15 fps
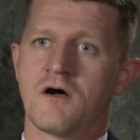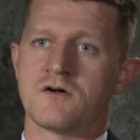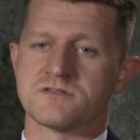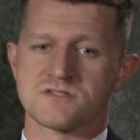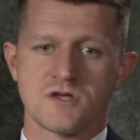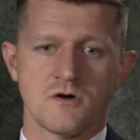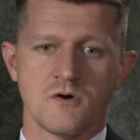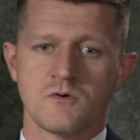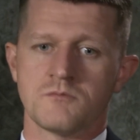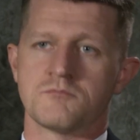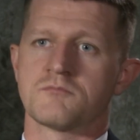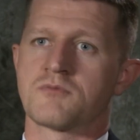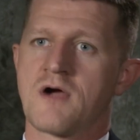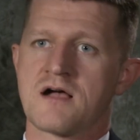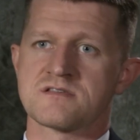also
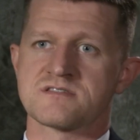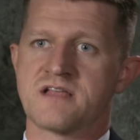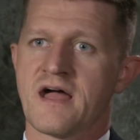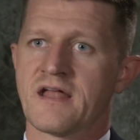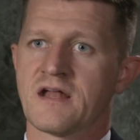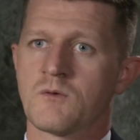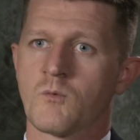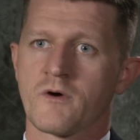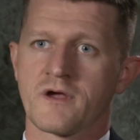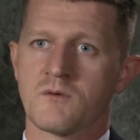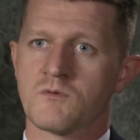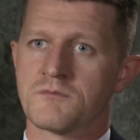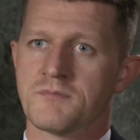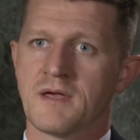proselyting, working with